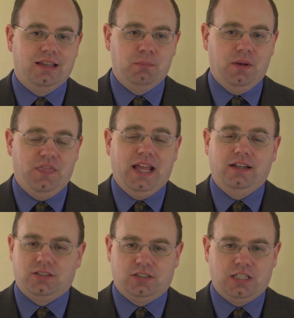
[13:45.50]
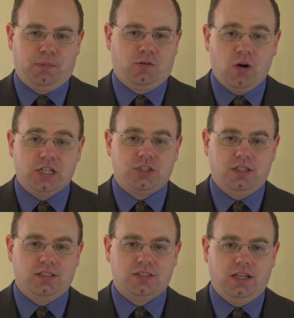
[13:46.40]
But then it's a separate
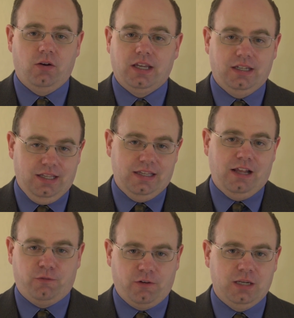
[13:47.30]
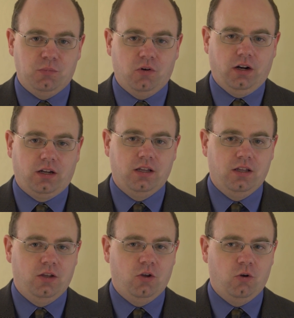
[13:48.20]
question to say, okay, in that framework,
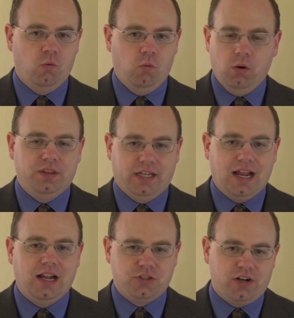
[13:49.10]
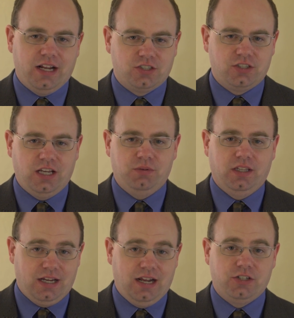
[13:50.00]
what would the contracts say? Would
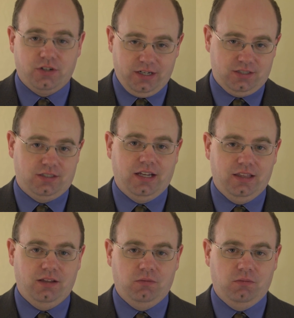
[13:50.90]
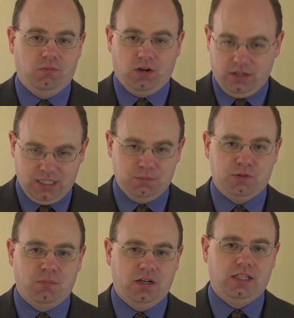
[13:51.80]
the contracts say that we're going to keep
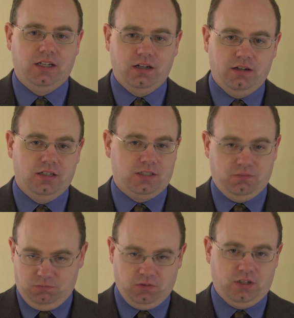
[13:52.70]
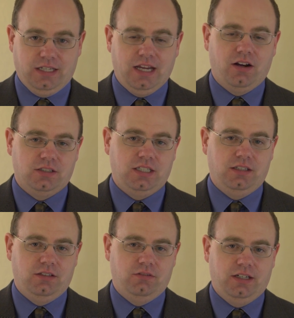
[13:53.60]
your money here and we're going to guarantee
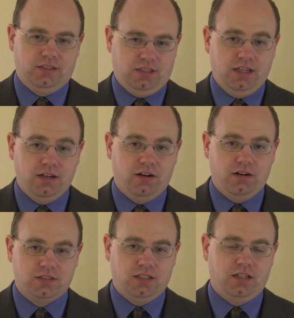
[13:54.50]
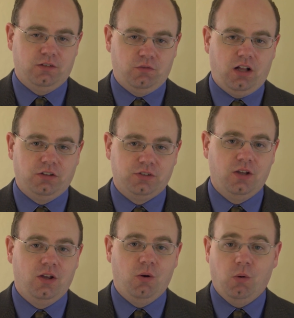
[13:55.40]
you that it's here, sitting in the vault,
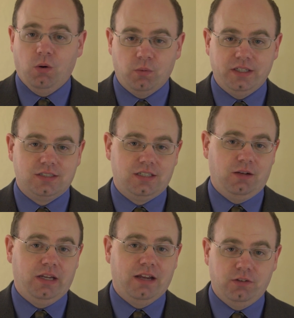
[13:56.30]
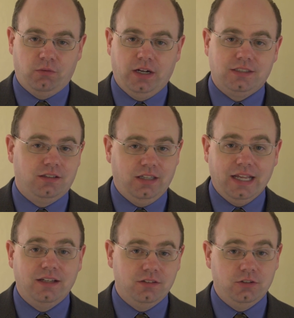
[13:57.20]
or would it say we have the right to
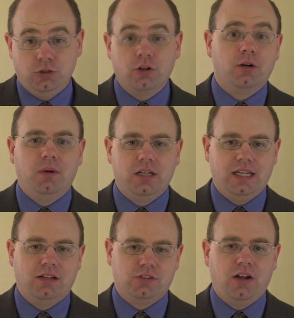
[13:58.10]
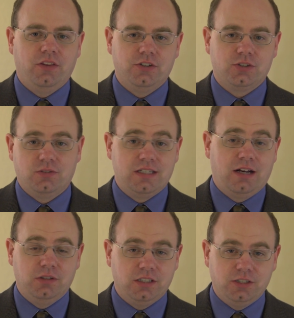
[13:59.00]
lend your money out to others, so it's
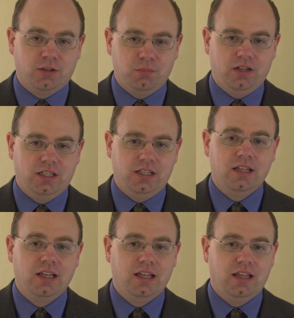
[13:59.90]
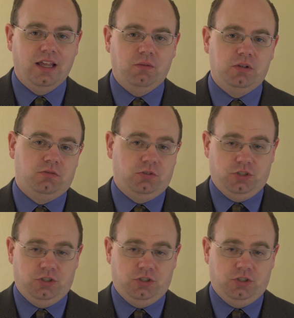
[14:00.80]
not really your money, and we will